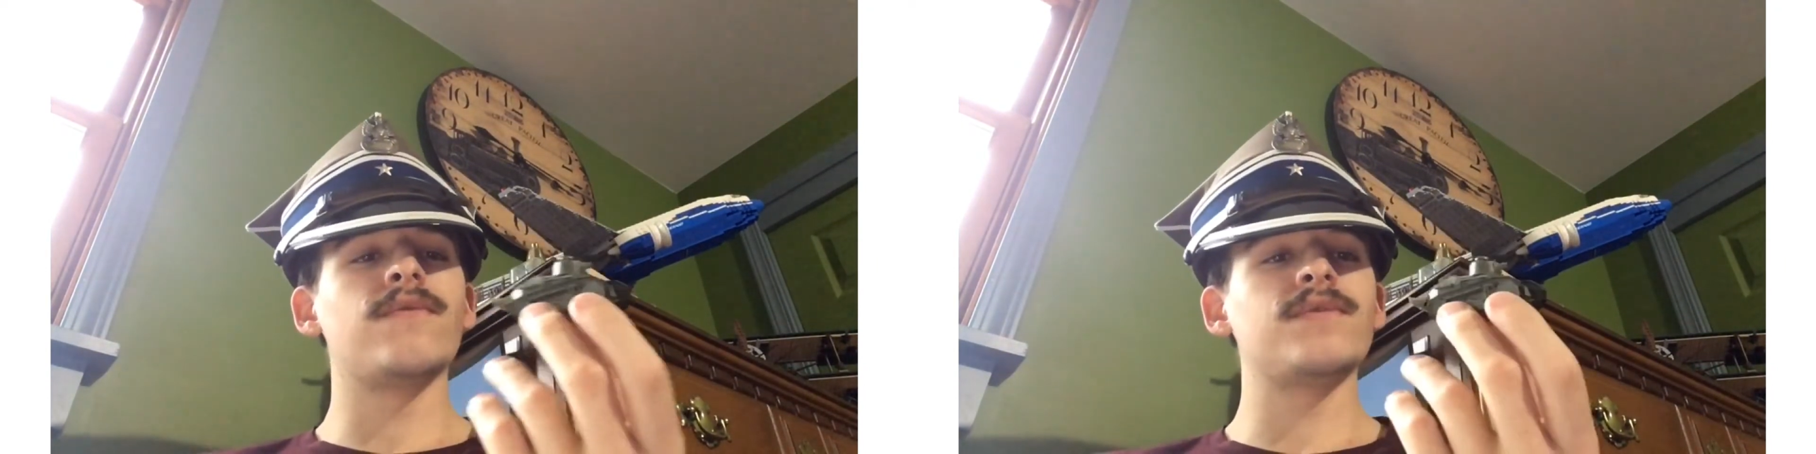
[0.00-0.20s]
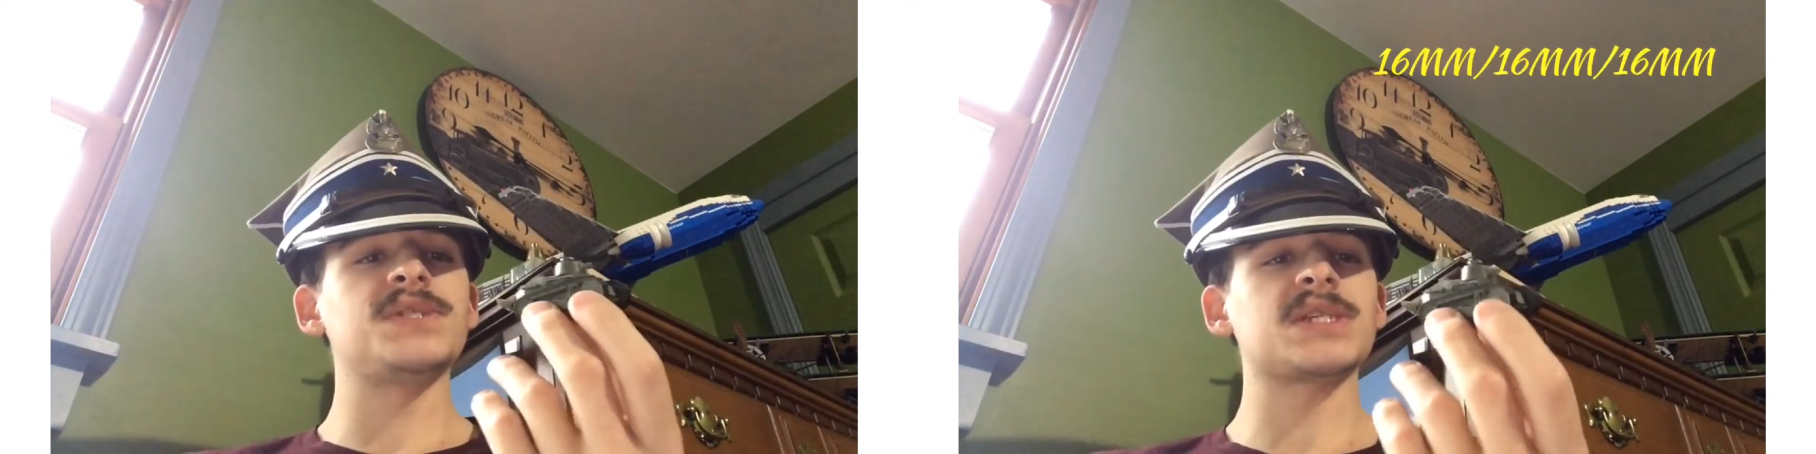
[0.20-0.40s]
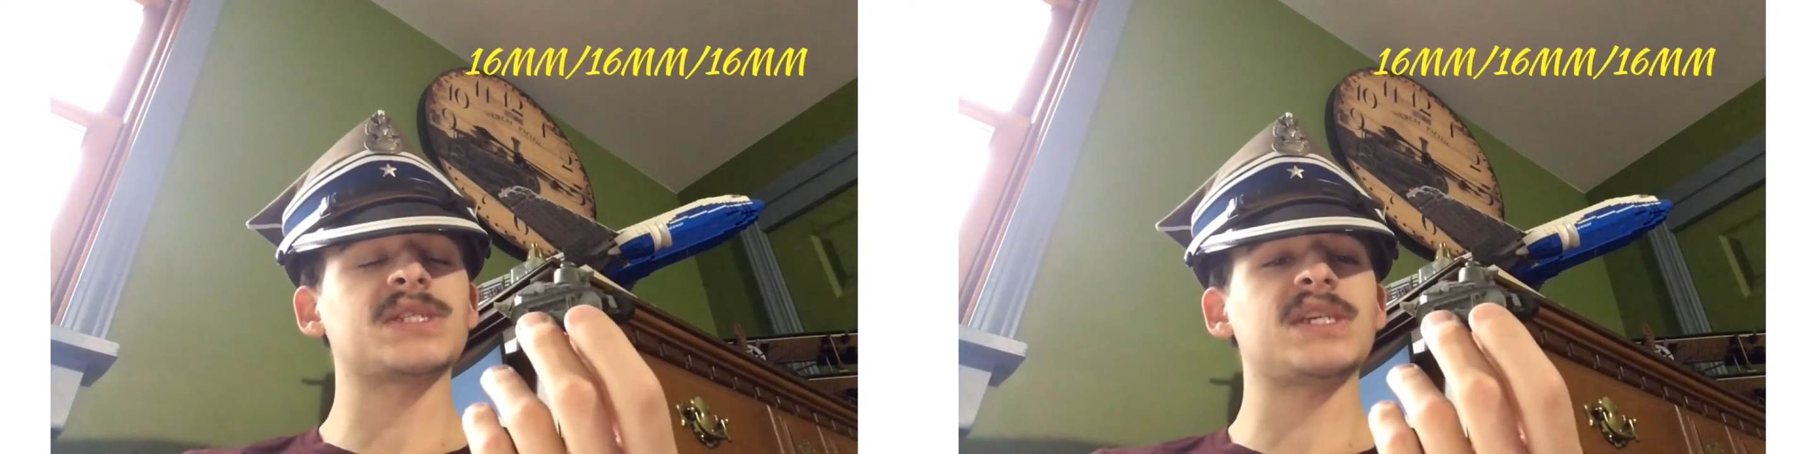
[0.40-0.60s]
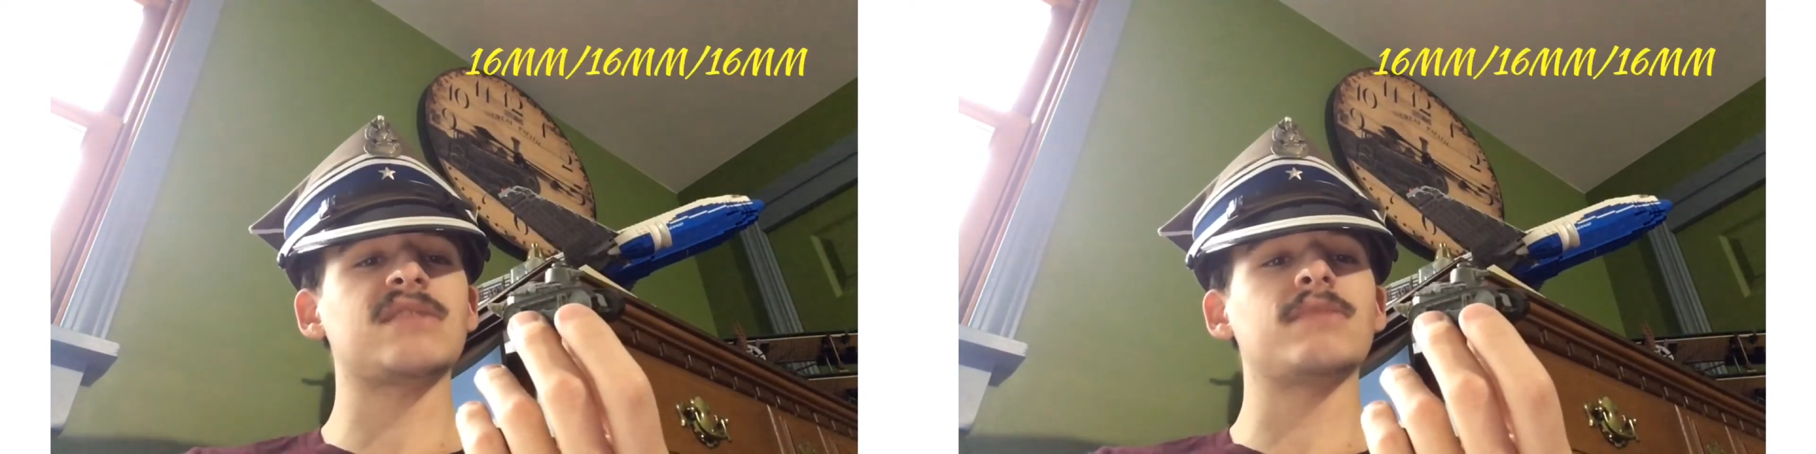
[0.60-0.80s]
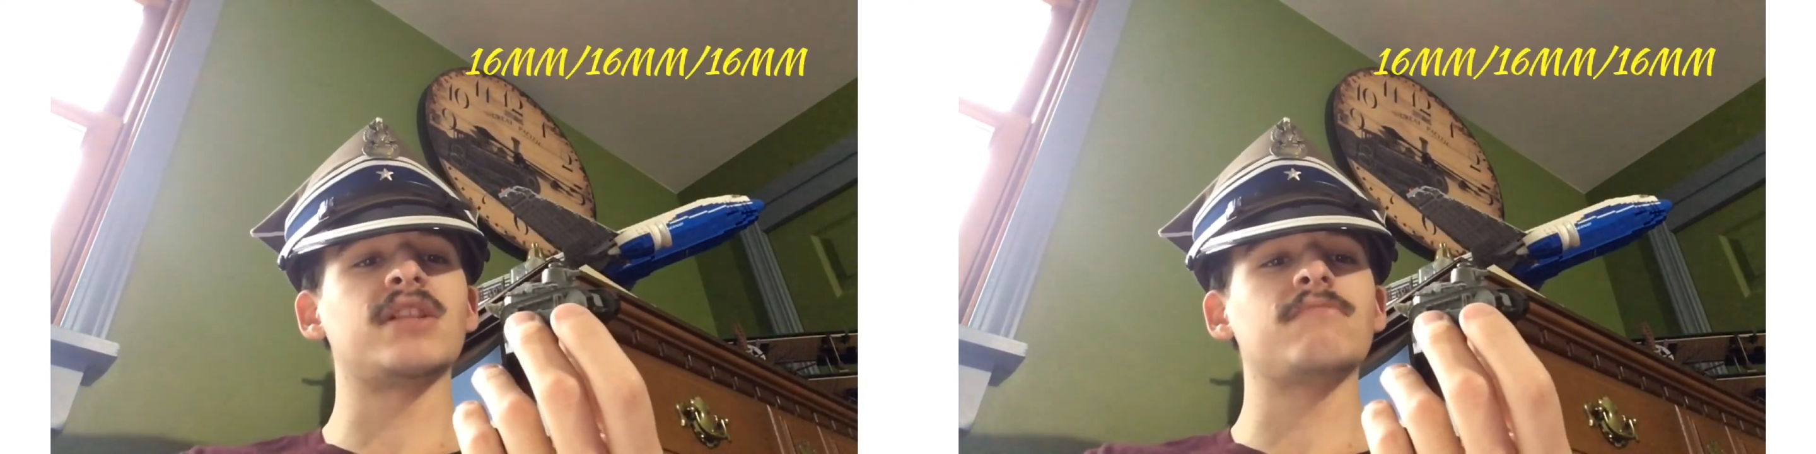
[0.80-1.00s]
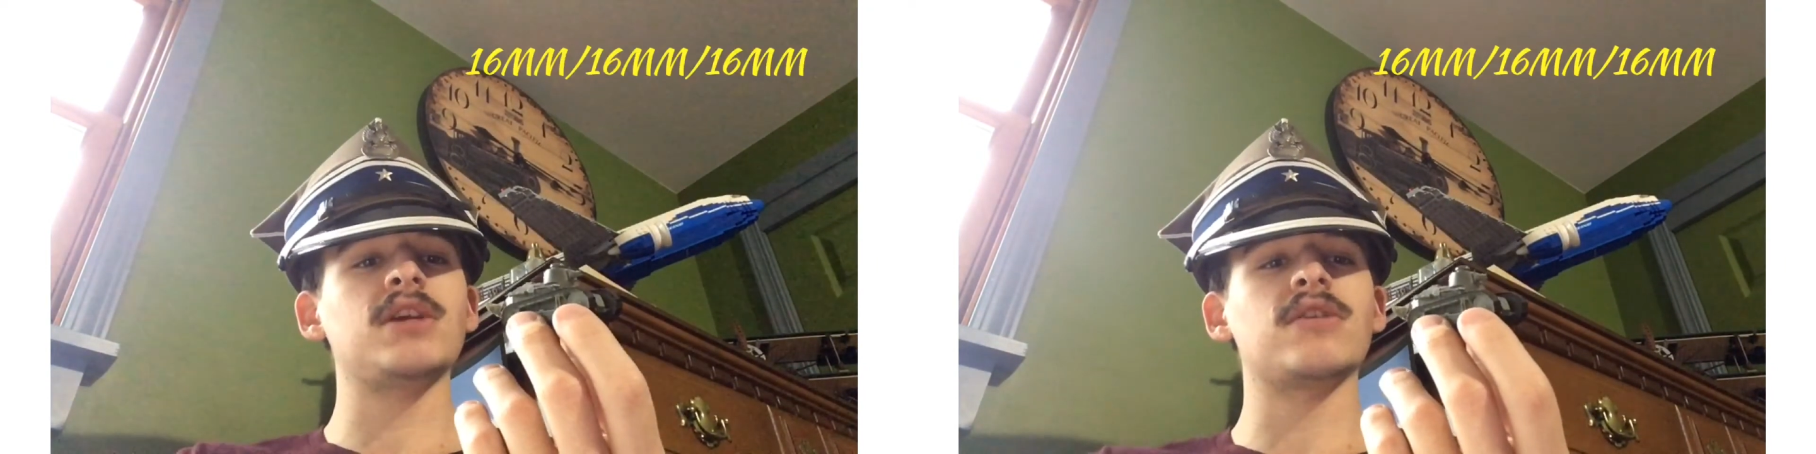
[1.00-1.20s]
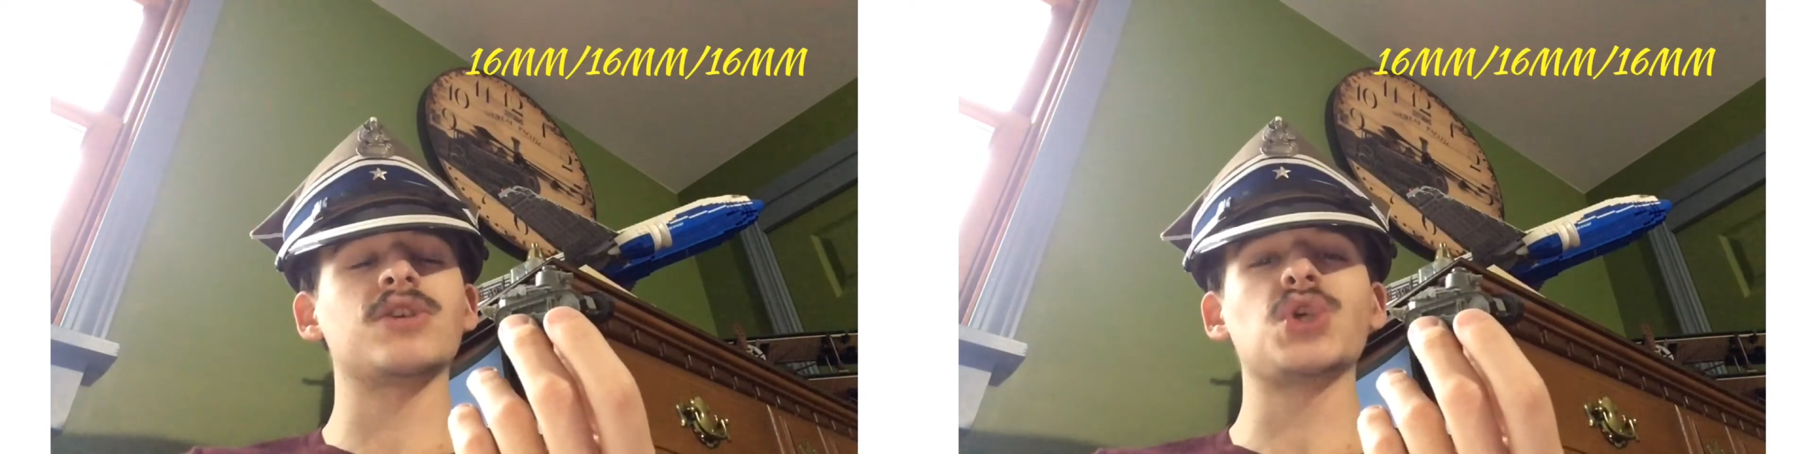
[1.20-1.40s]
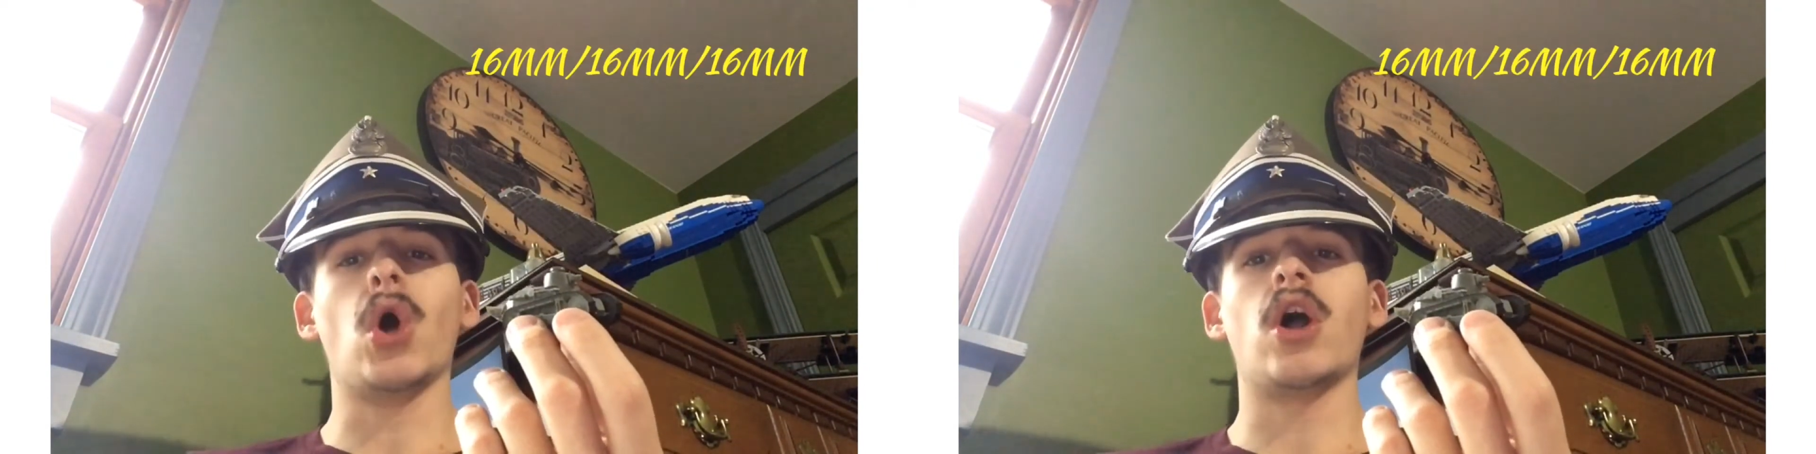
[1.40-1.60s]
16
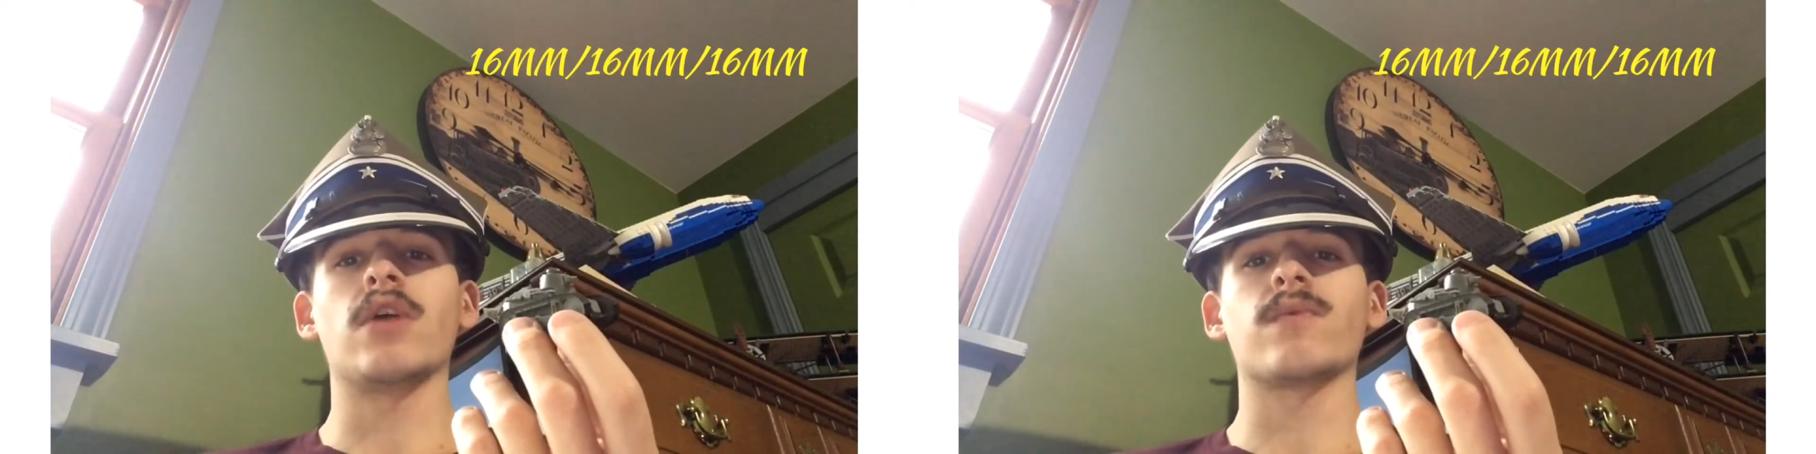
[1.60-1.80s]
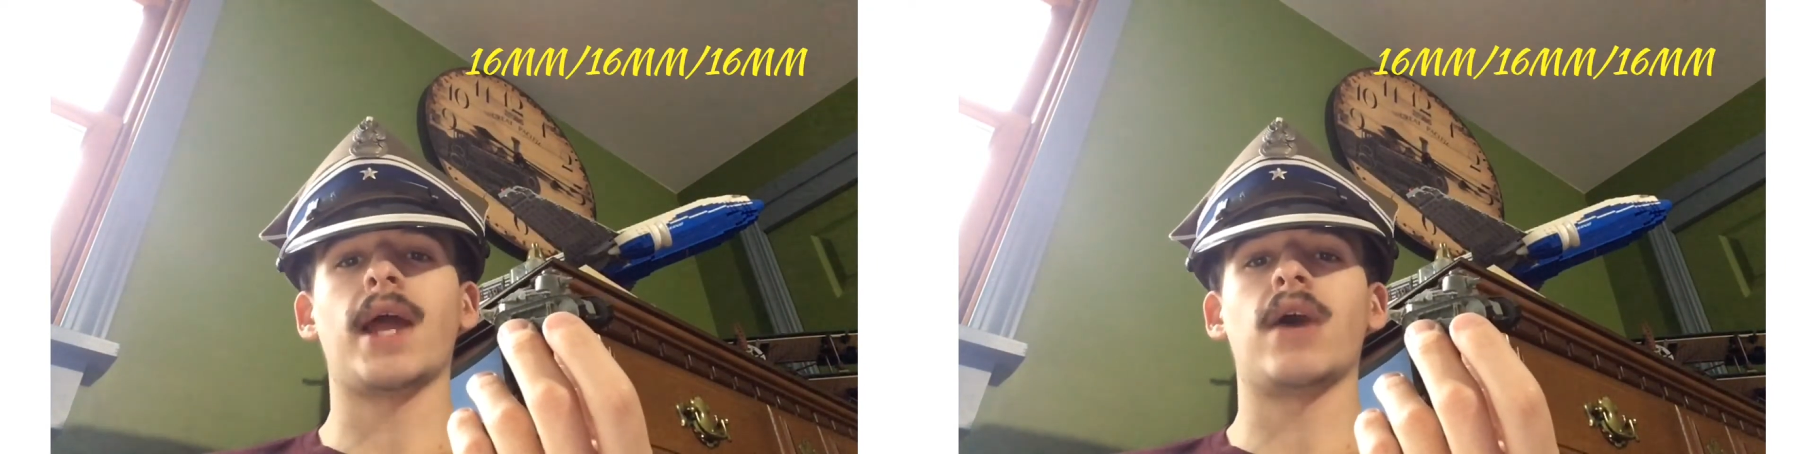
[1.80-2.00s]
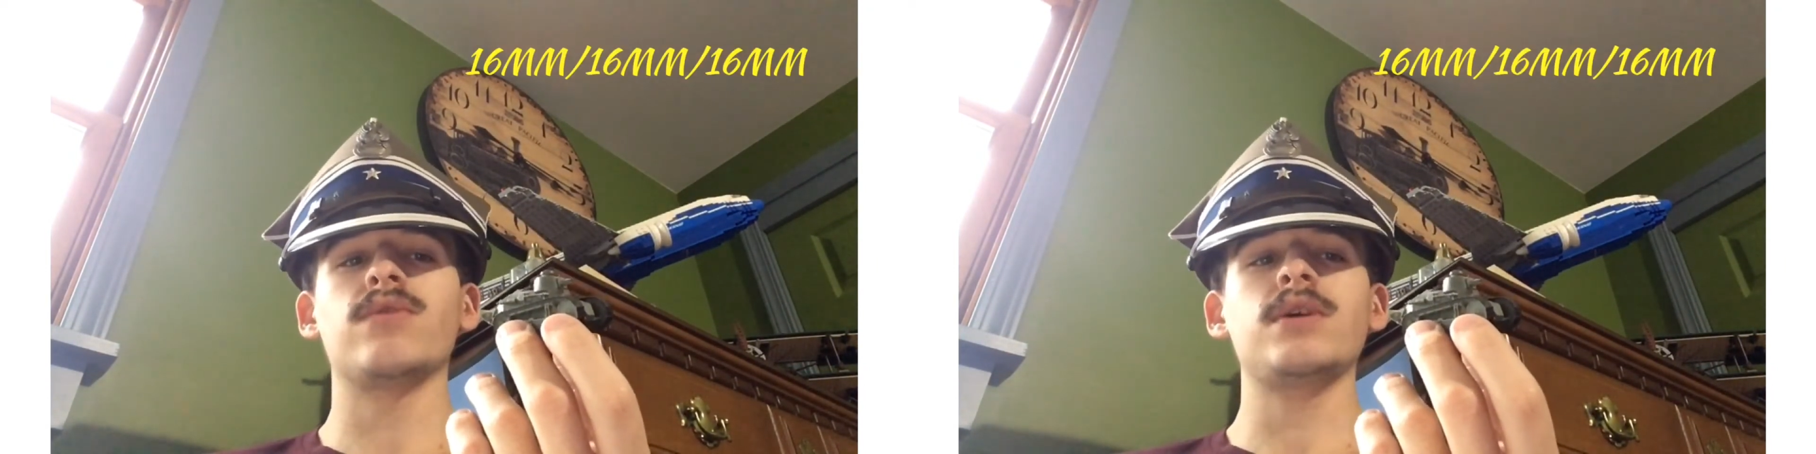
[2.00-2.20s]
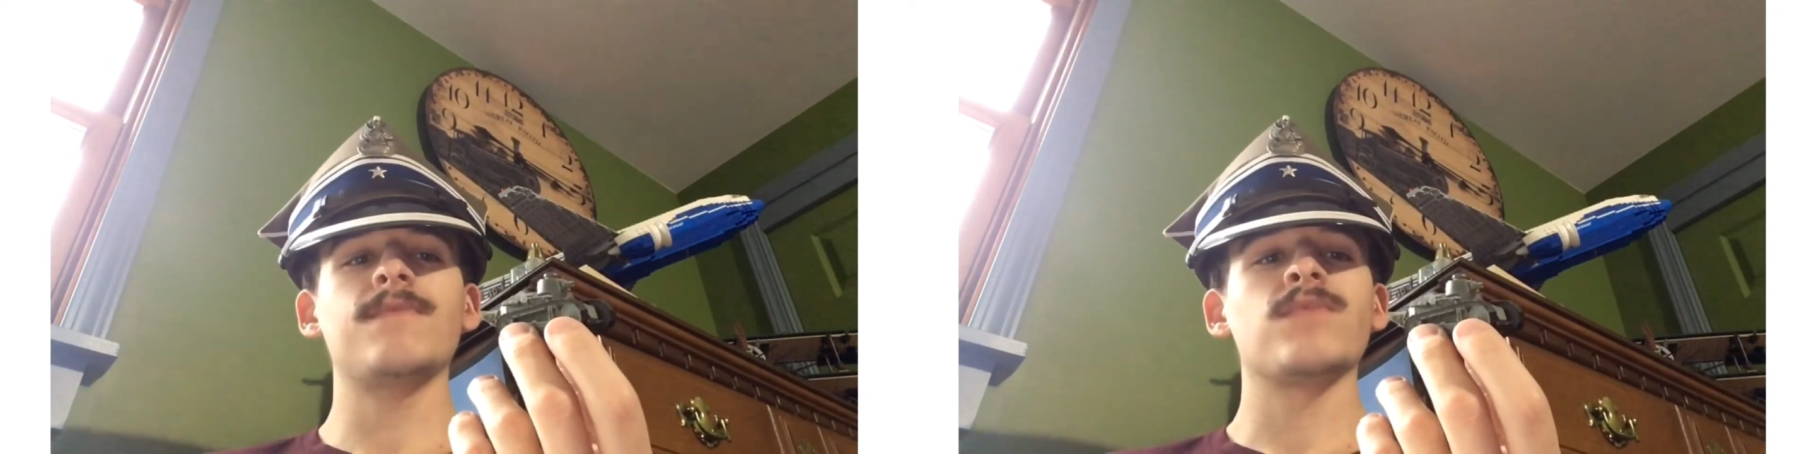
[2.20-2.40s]
millimeters all around,